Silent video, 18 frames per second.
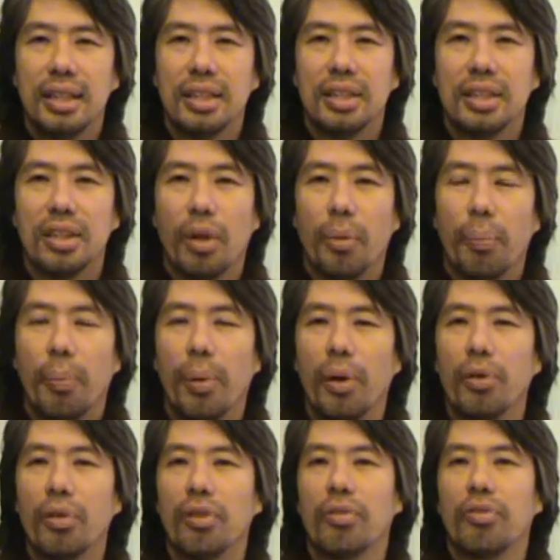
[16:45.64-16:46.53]
So
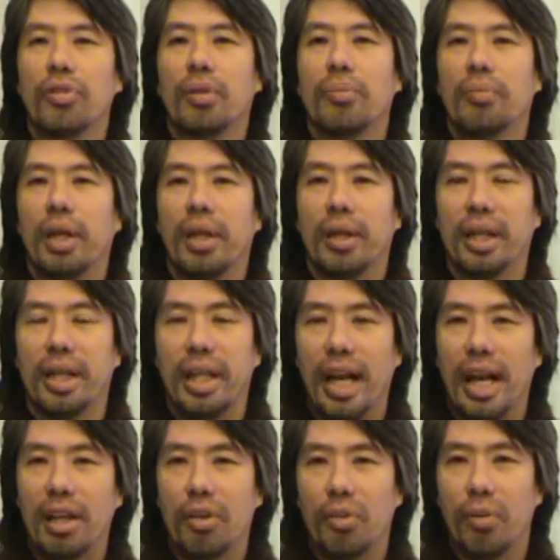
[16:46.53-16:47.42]
both of them are
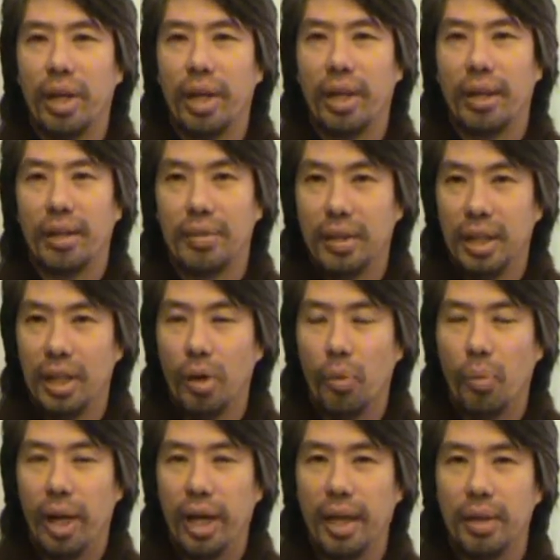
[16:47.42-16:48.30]
gathering, in a
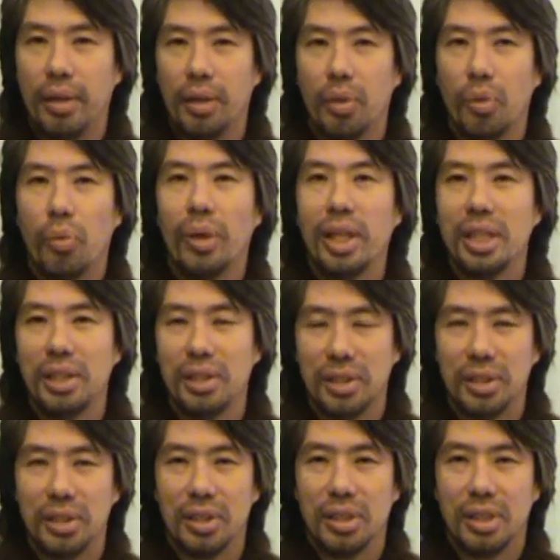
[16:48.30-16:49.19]
way,
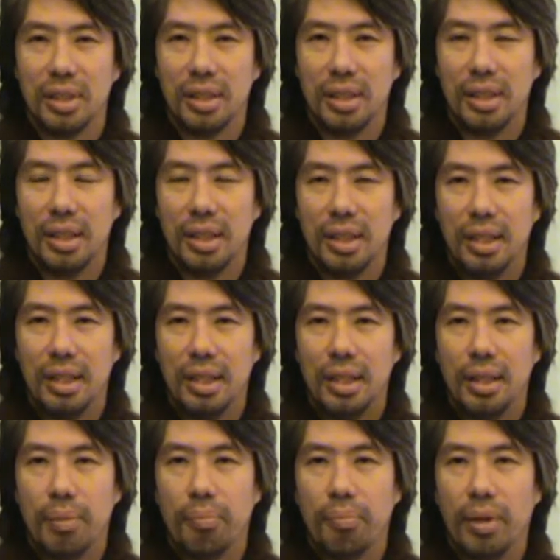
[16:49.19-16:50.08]
riches.
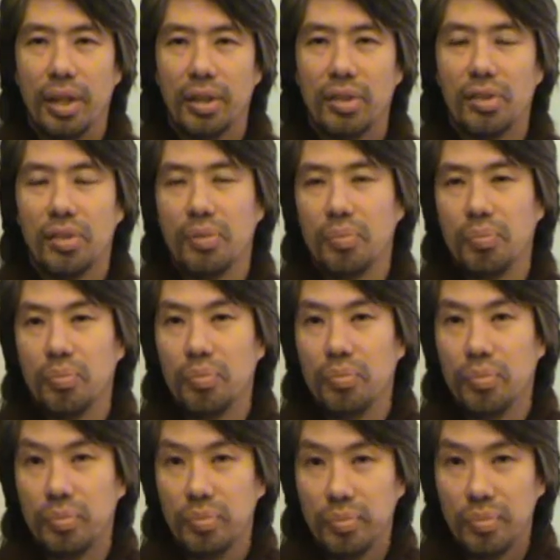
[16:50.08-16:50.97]
But
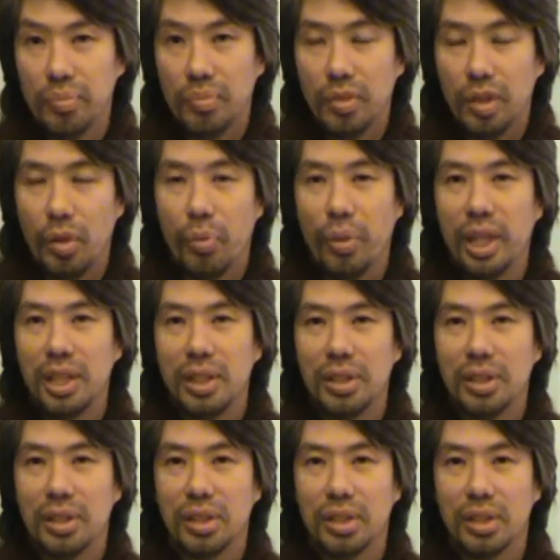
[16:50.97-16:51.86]
the
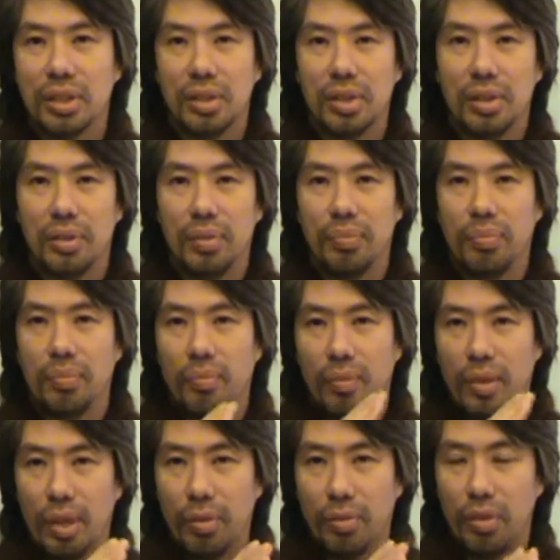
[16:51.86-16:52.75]
riches
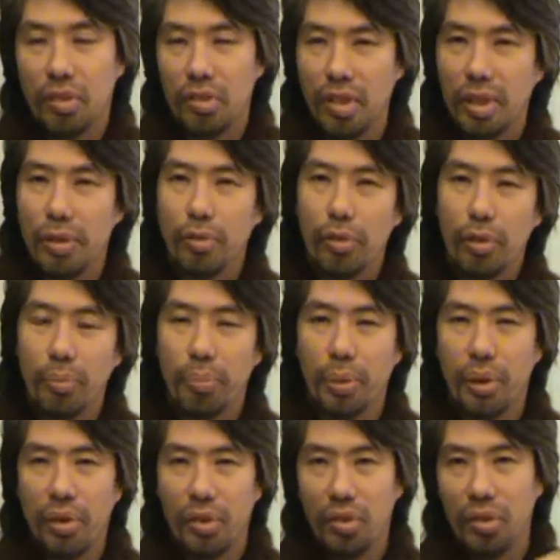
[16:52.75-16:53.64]
of the sinful
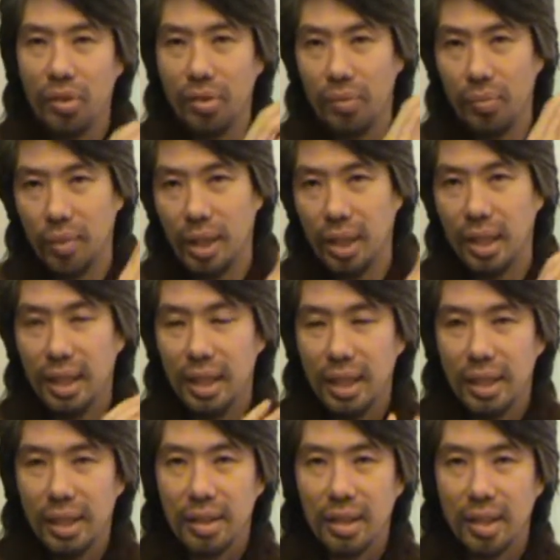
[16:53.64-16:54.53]
person
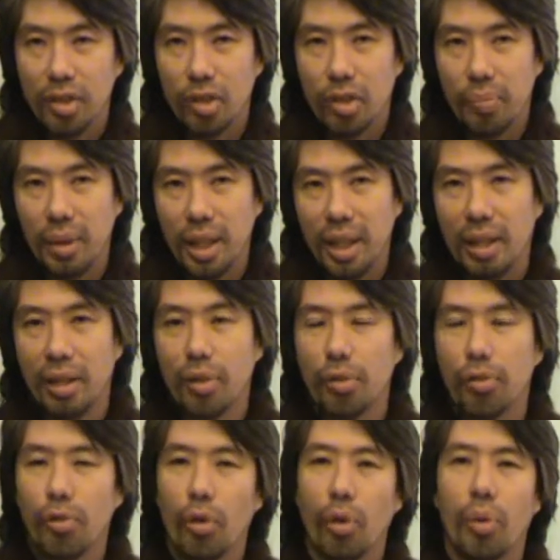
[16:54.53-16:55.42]
tend to be in the
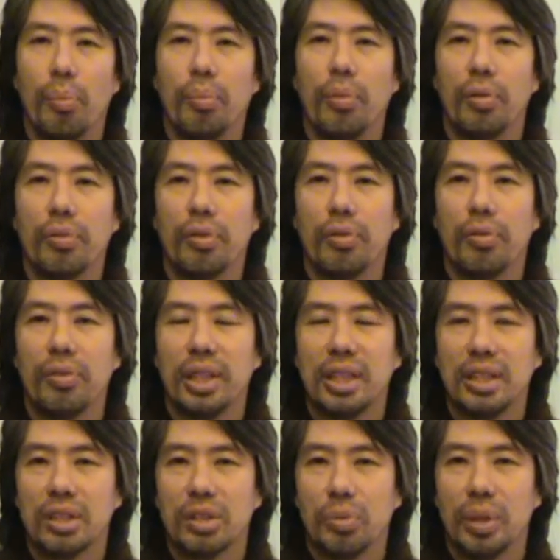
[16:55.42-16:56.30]
form of the
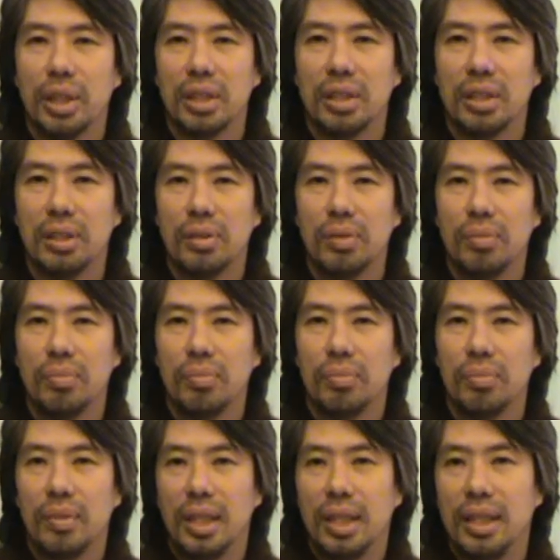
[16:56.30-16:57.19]
things which
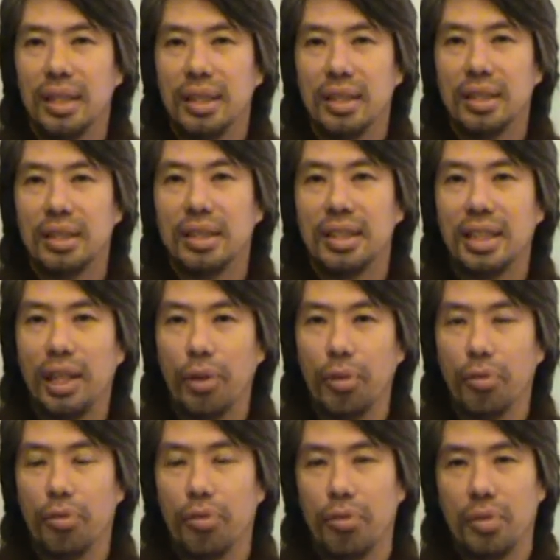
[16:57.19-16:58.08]
the
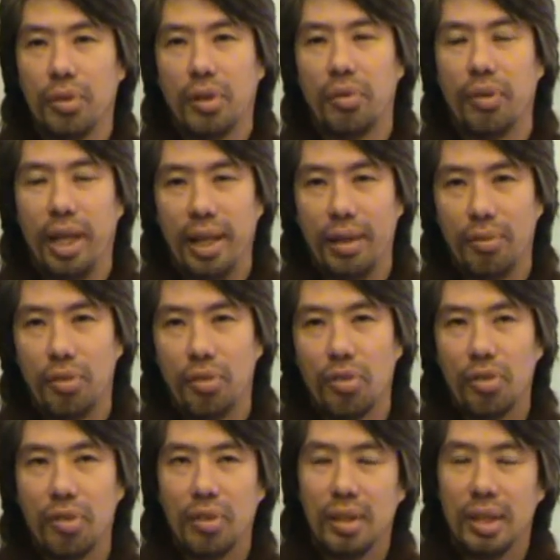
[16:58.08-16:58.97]
self
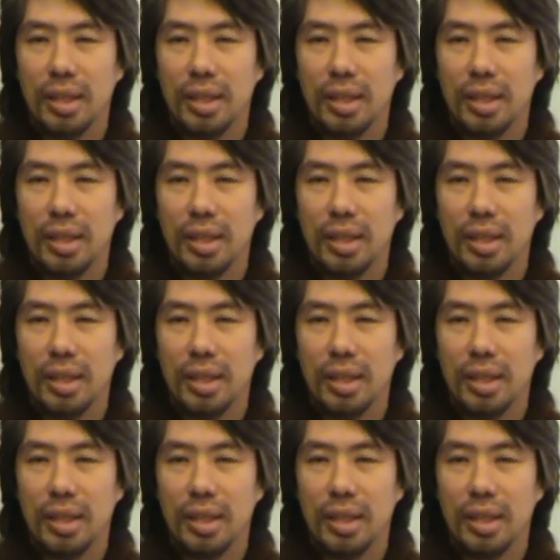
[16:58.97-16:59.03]
craves.